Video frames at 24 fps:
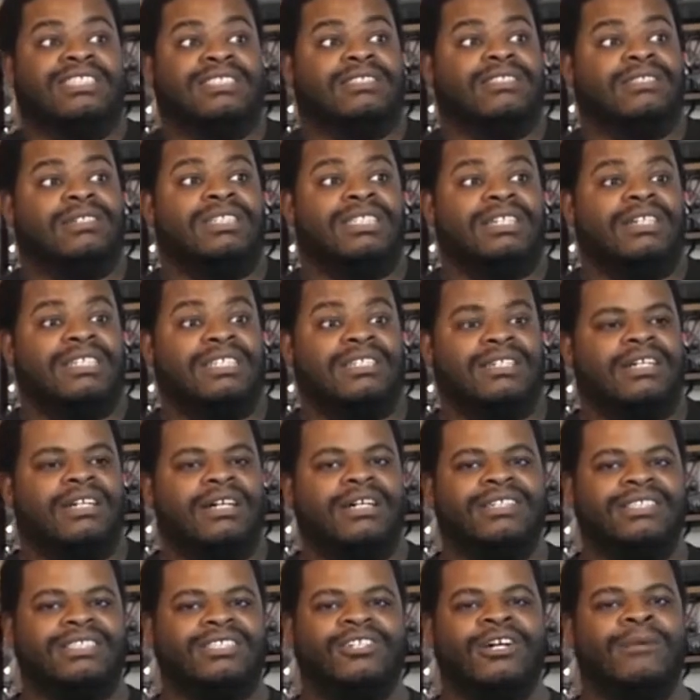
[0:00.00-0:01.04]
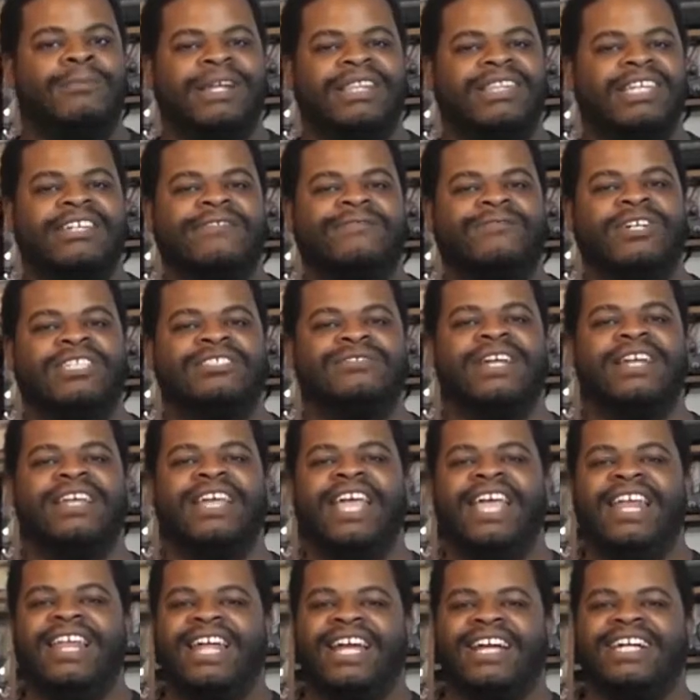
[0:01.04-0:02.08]
like, so many things
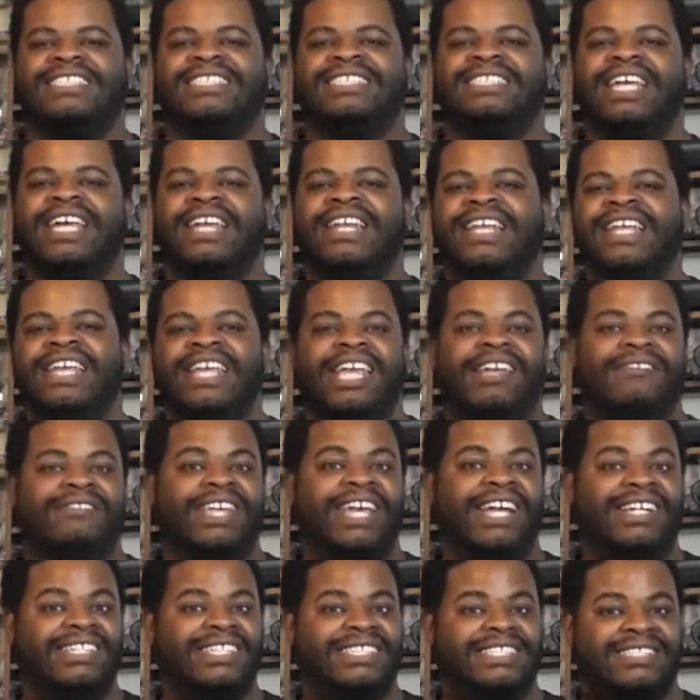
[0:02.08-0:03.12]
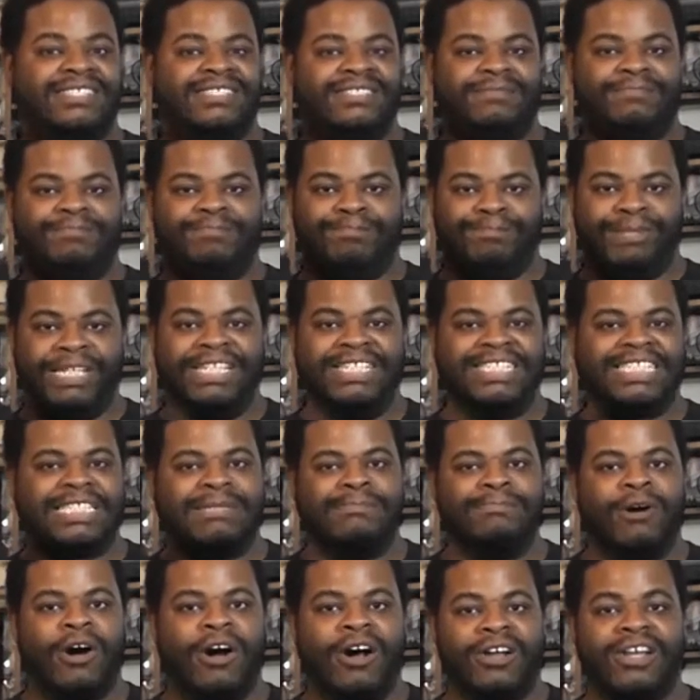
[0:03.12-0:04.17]
frustrating. And like I said, if they had just been
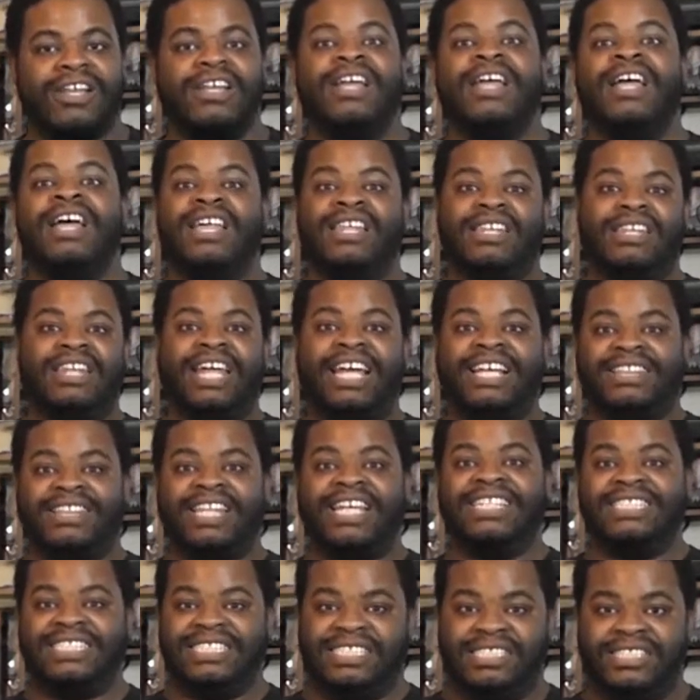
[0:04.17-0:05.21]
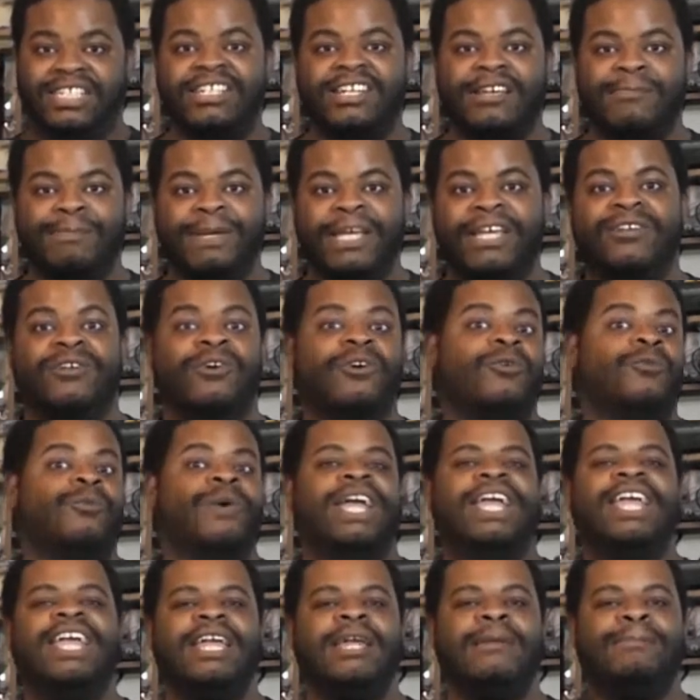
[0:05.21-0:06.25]
smart like they should have been
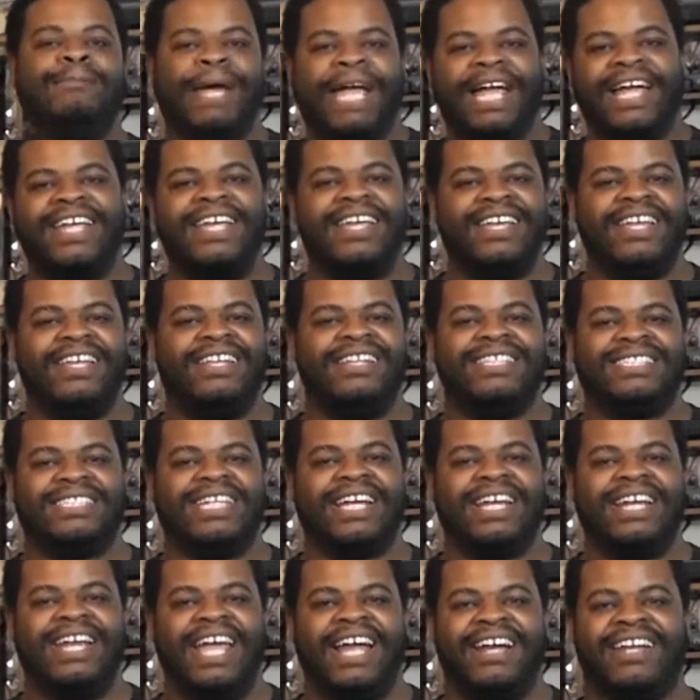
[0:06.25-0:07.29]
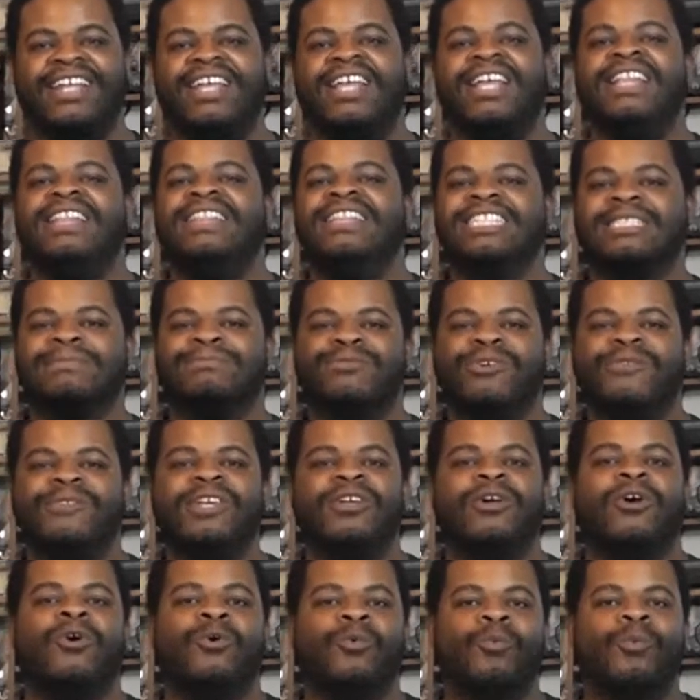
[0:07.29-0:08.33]
way back in the second act, this
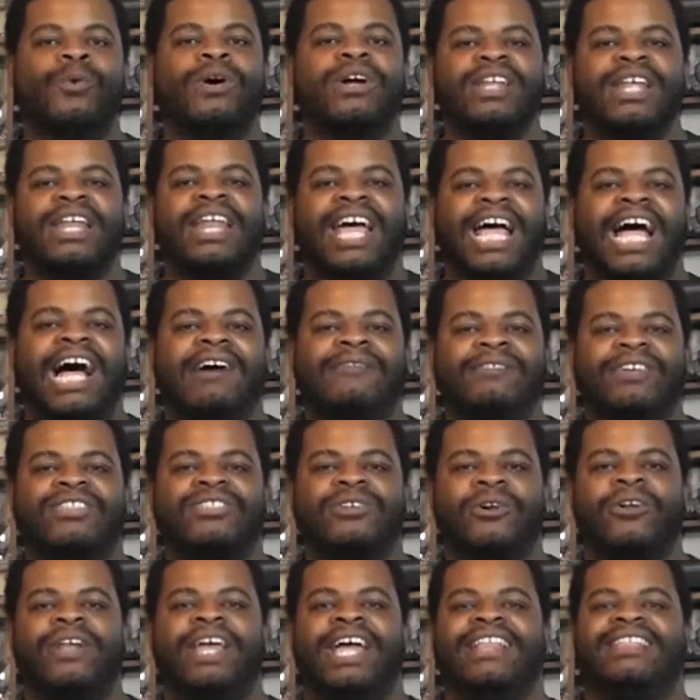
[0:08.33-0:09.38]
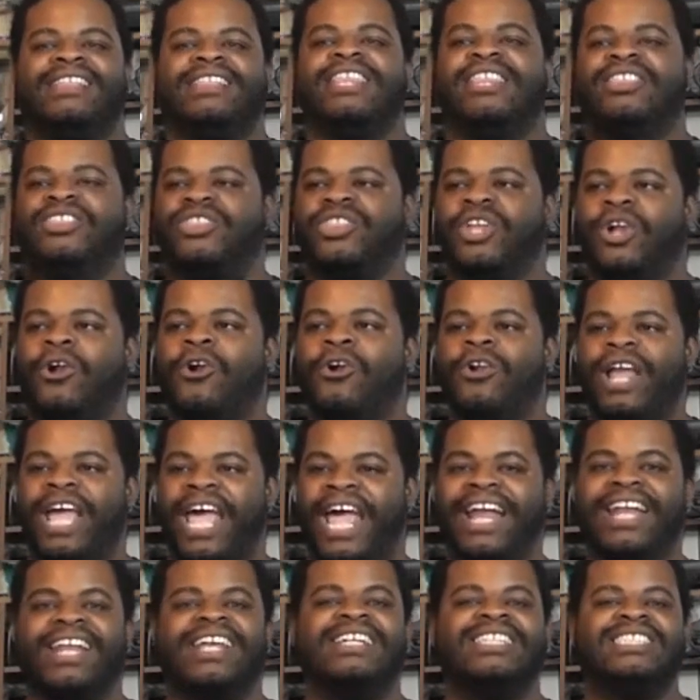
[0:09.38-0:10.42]
movie wouldn't have a third act. The third
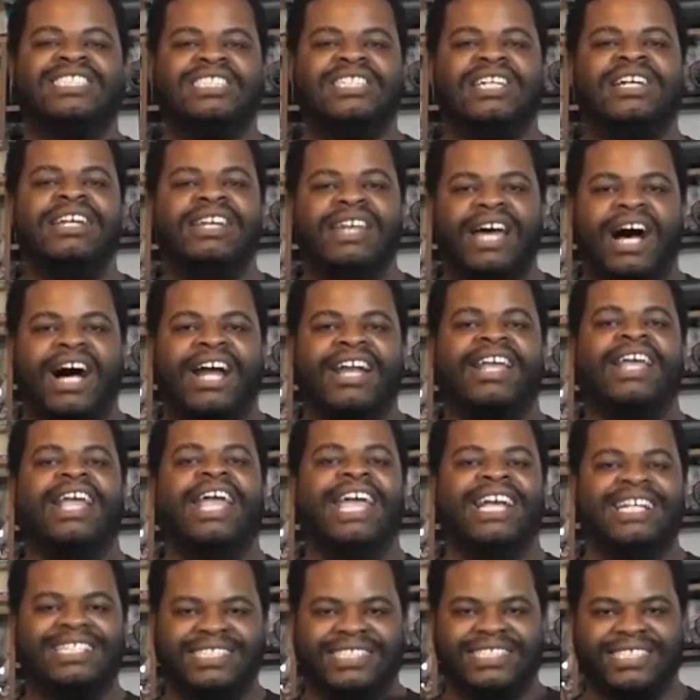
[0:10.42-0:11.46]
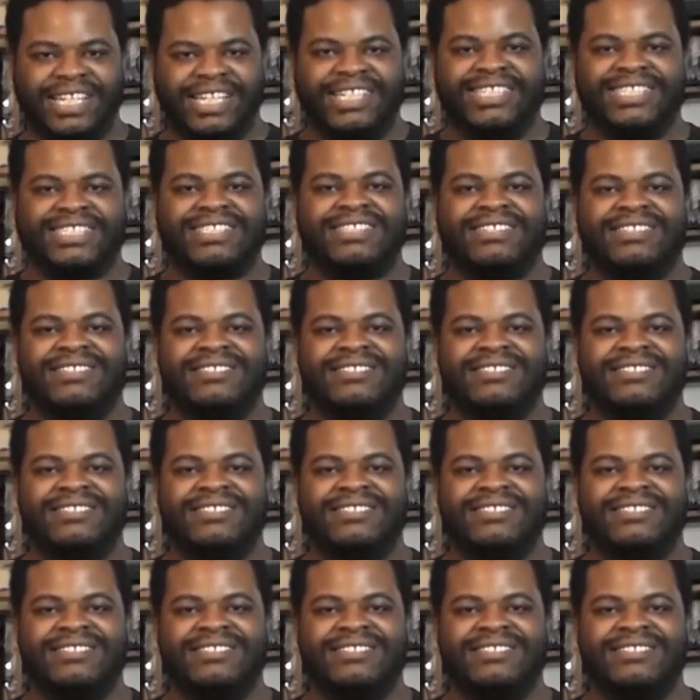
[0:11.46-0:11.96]
act should not exist.